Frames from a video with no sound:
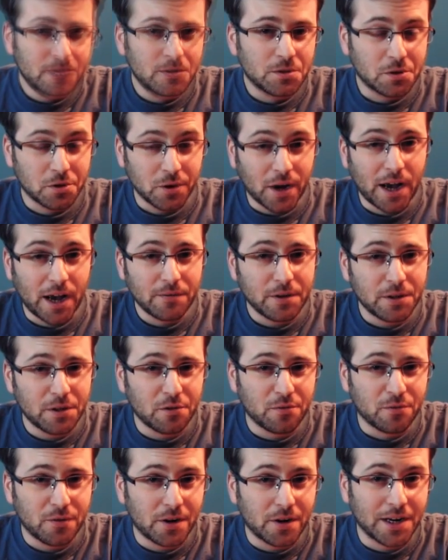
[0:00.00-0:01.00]
So having
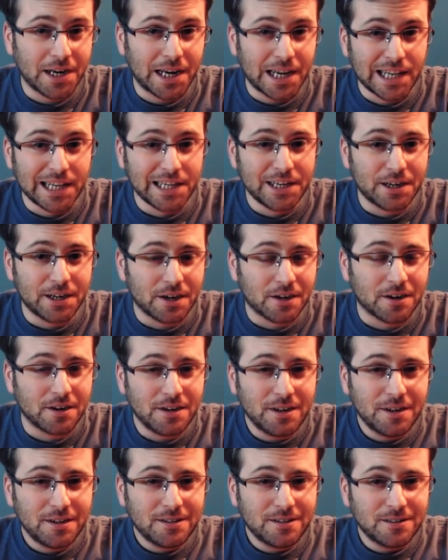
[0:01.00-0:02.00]
this very
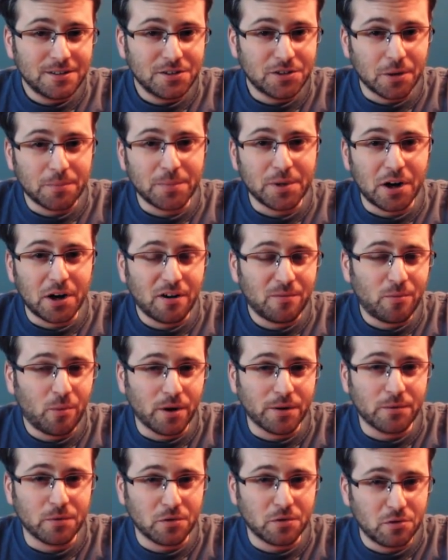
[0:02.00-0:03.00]
clear jumping off
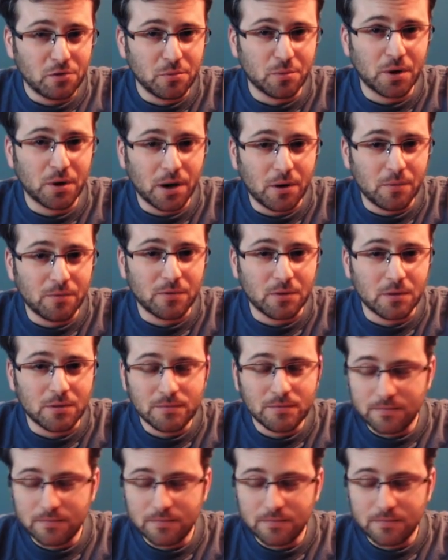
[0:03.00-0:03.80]
point was super helpful.